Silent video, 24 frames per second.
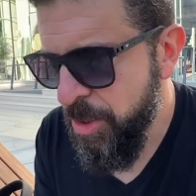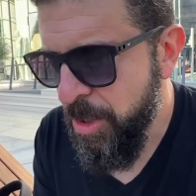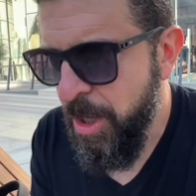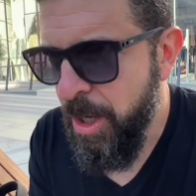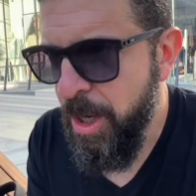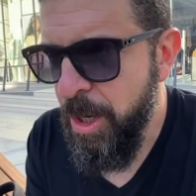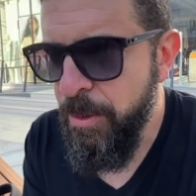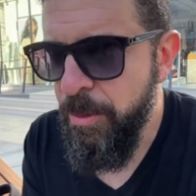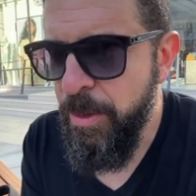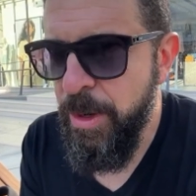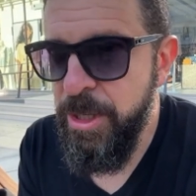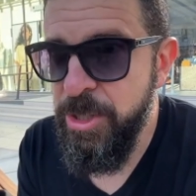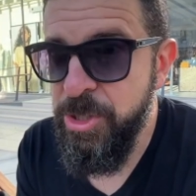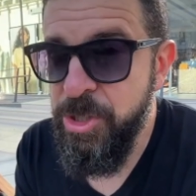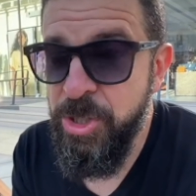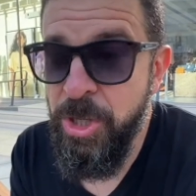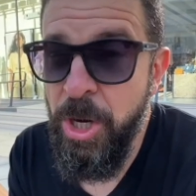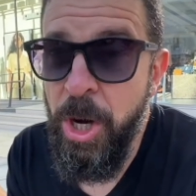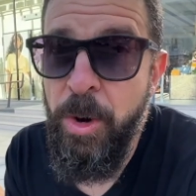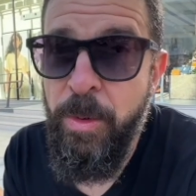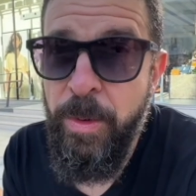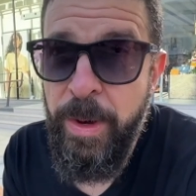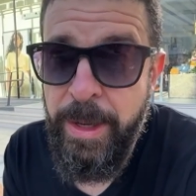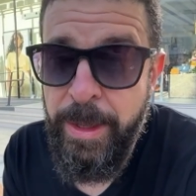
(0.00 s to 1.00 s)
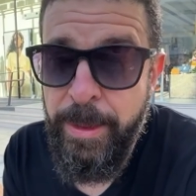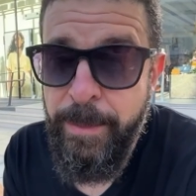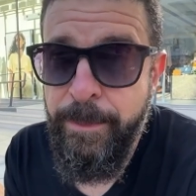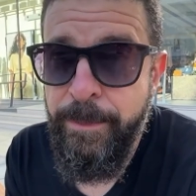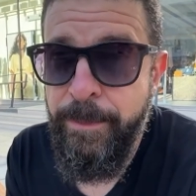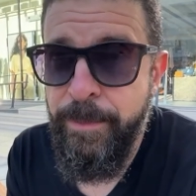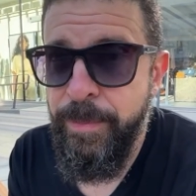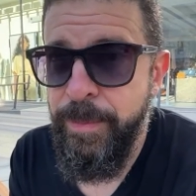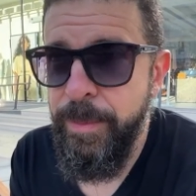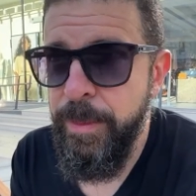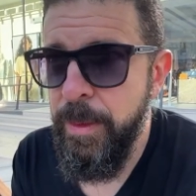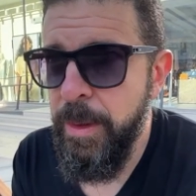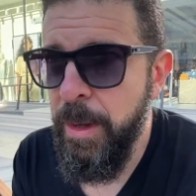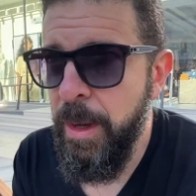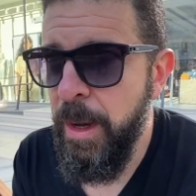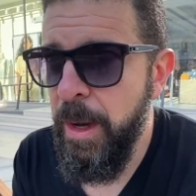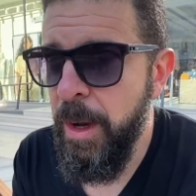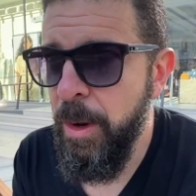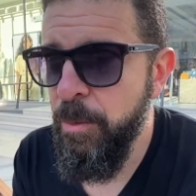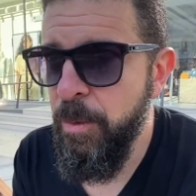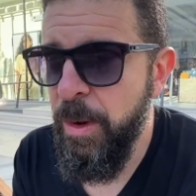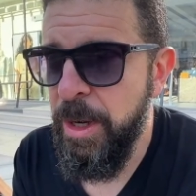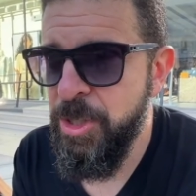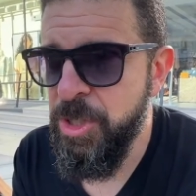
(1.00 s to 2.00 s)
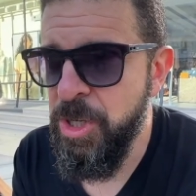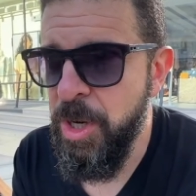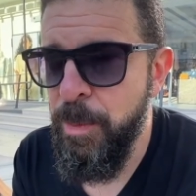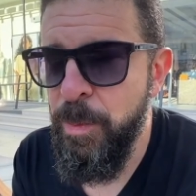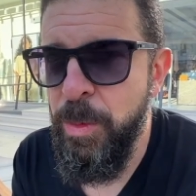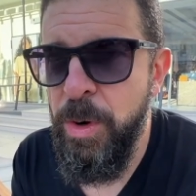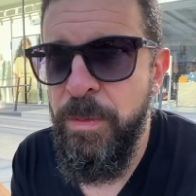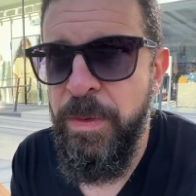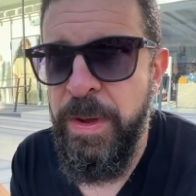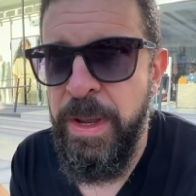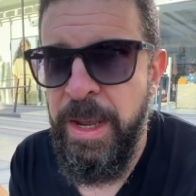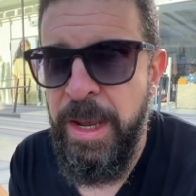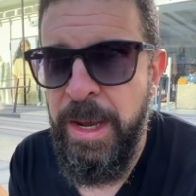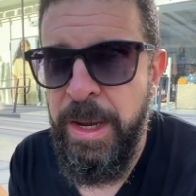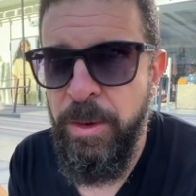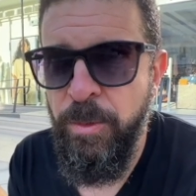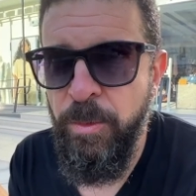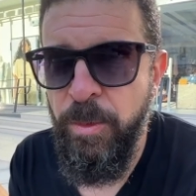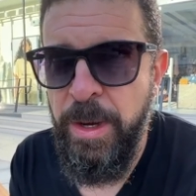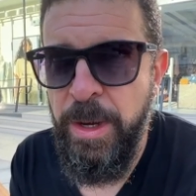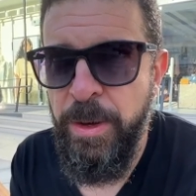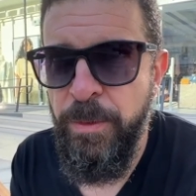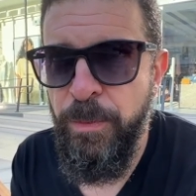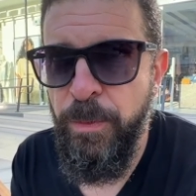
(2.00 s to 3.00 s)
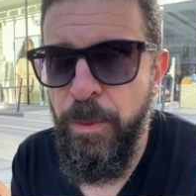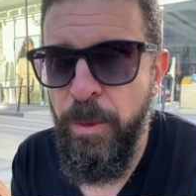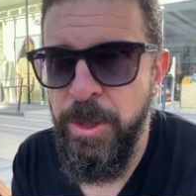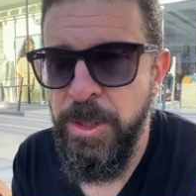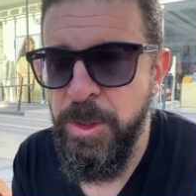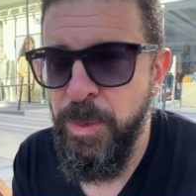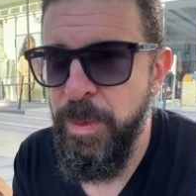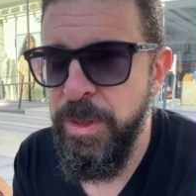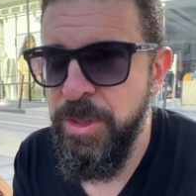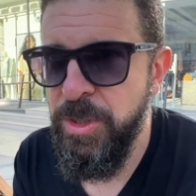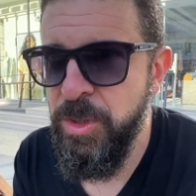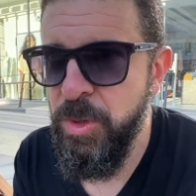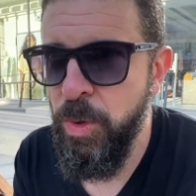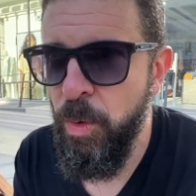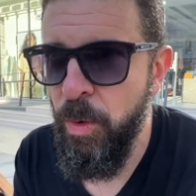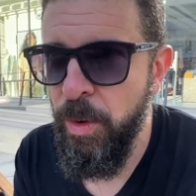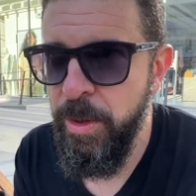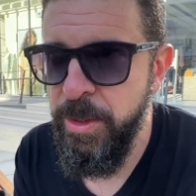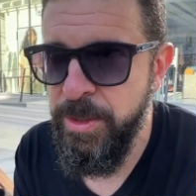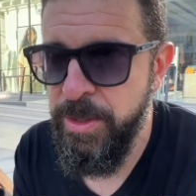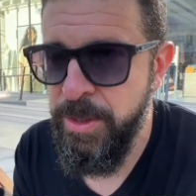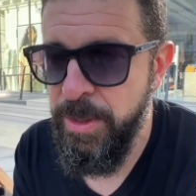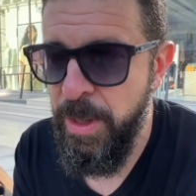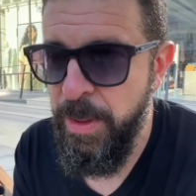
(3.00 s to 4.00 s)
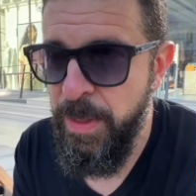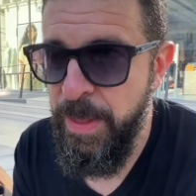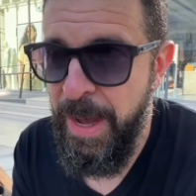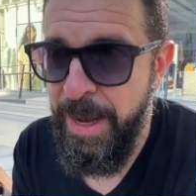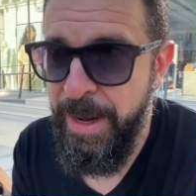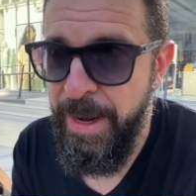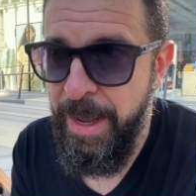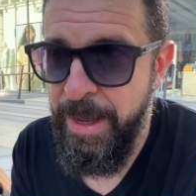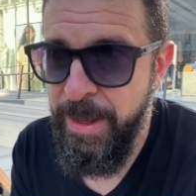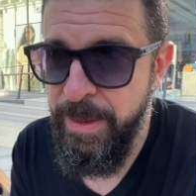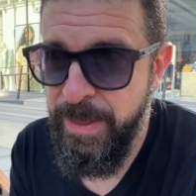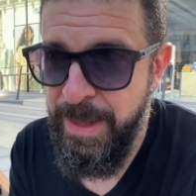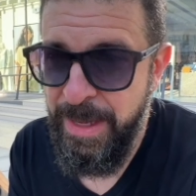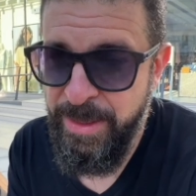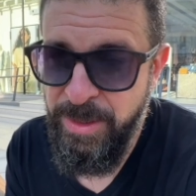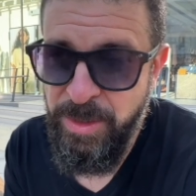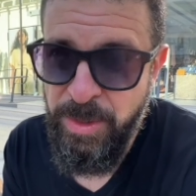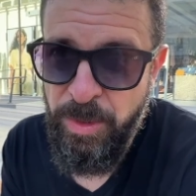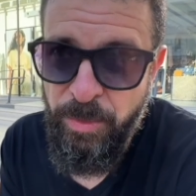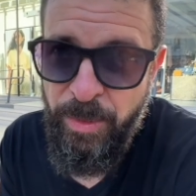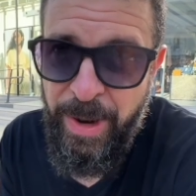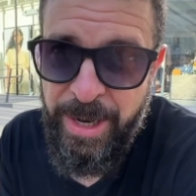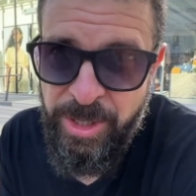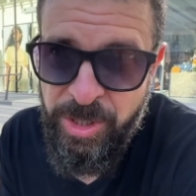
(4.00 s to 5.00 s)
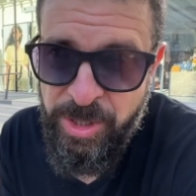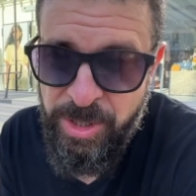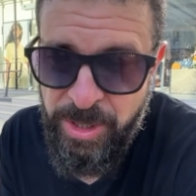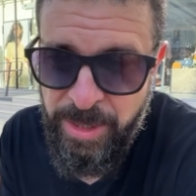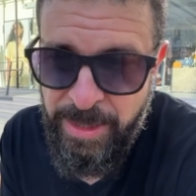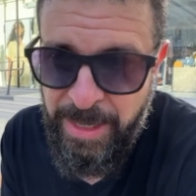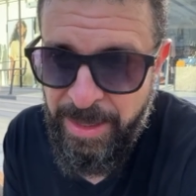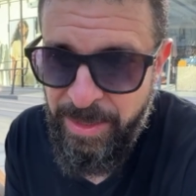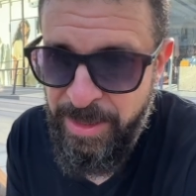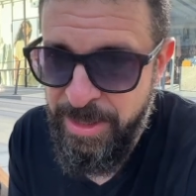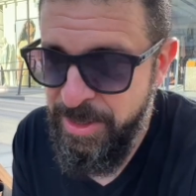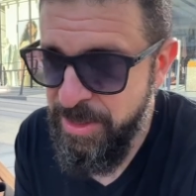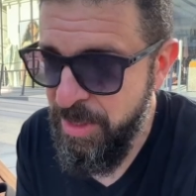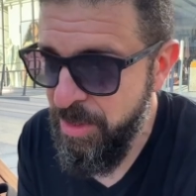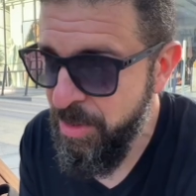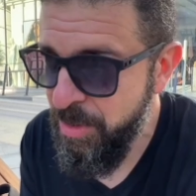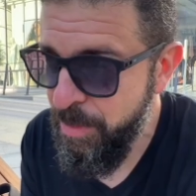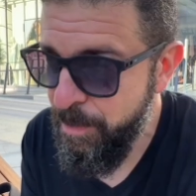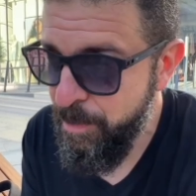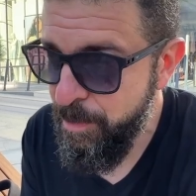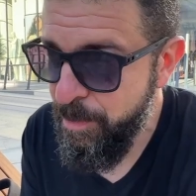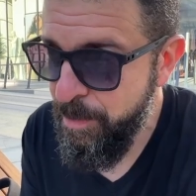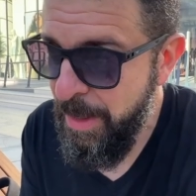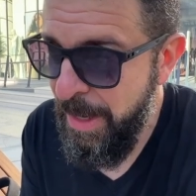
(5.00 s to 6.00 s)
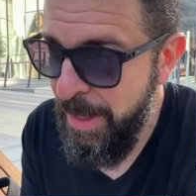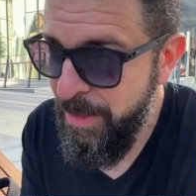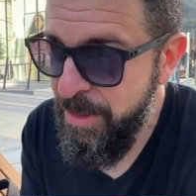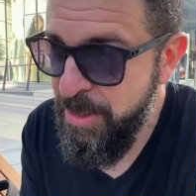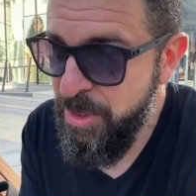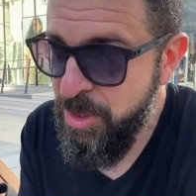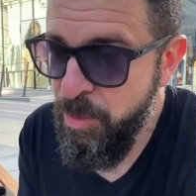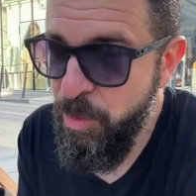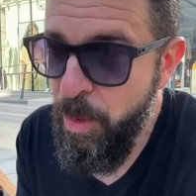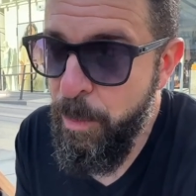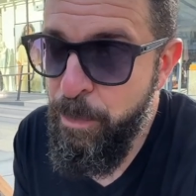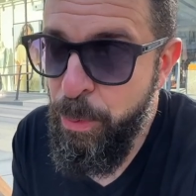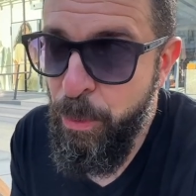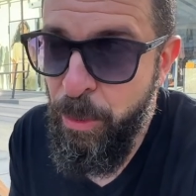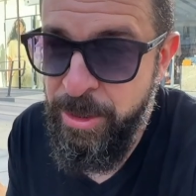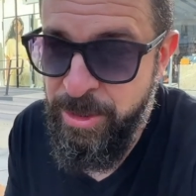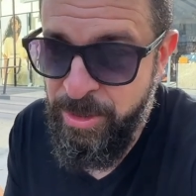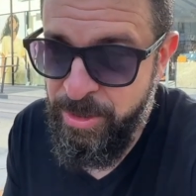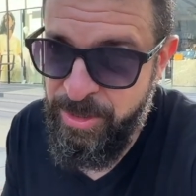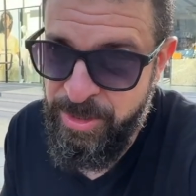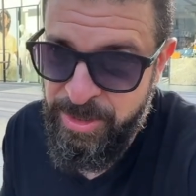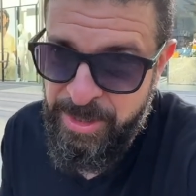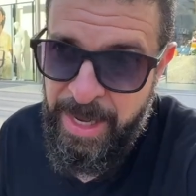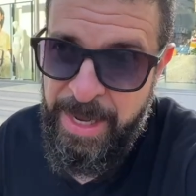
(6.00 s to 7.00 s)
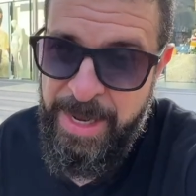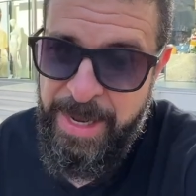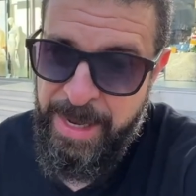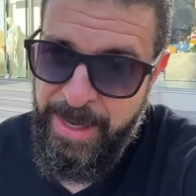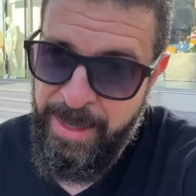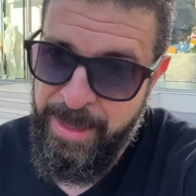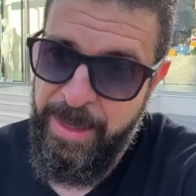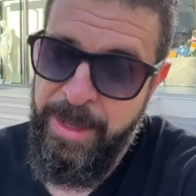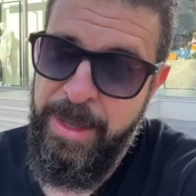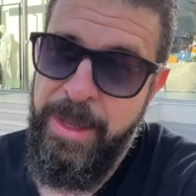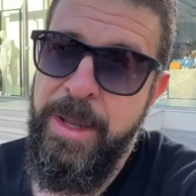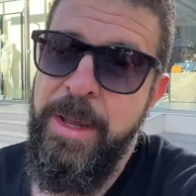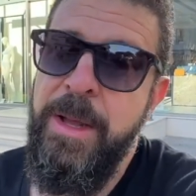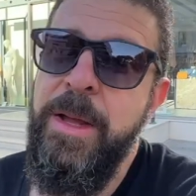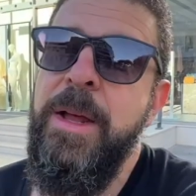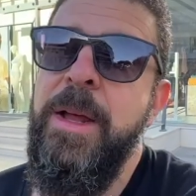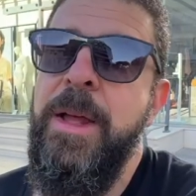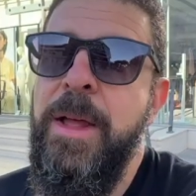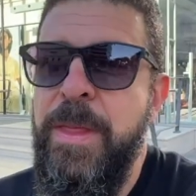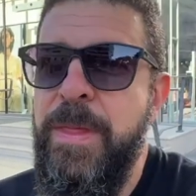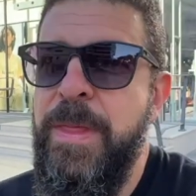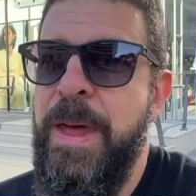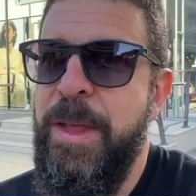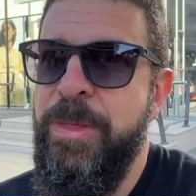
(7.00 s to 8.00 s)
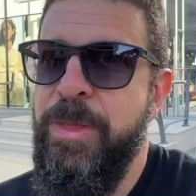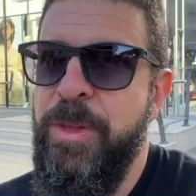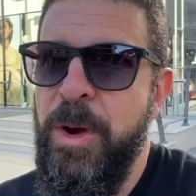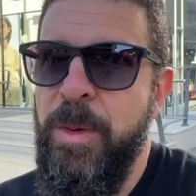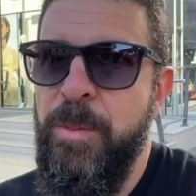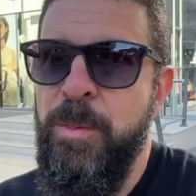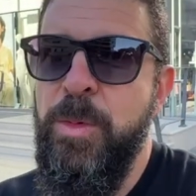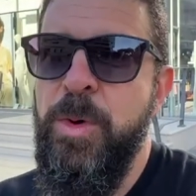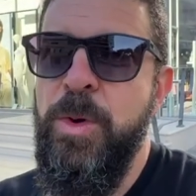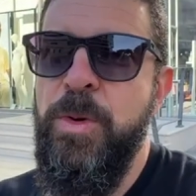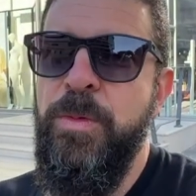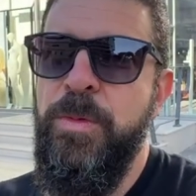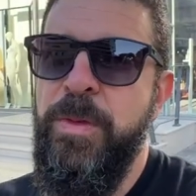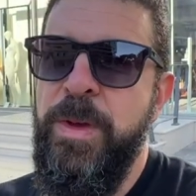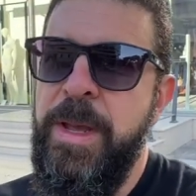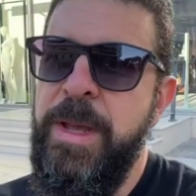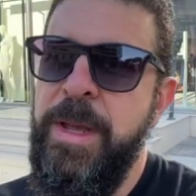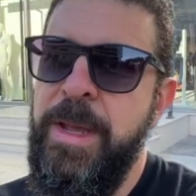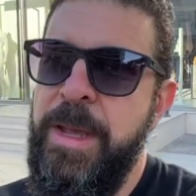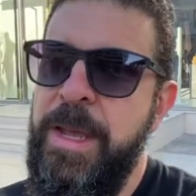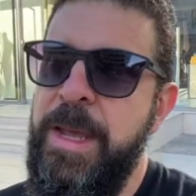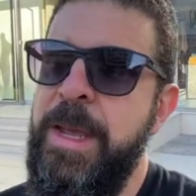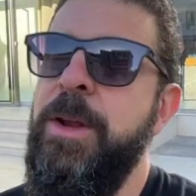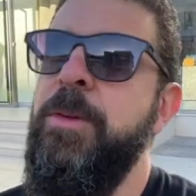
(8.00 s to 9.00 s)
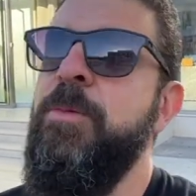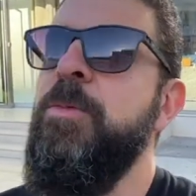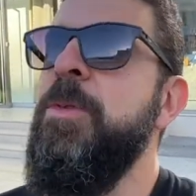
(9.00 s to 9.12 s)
are showing Russia moving in reinforcements towards that direction. At least the reports are saying that they're moving in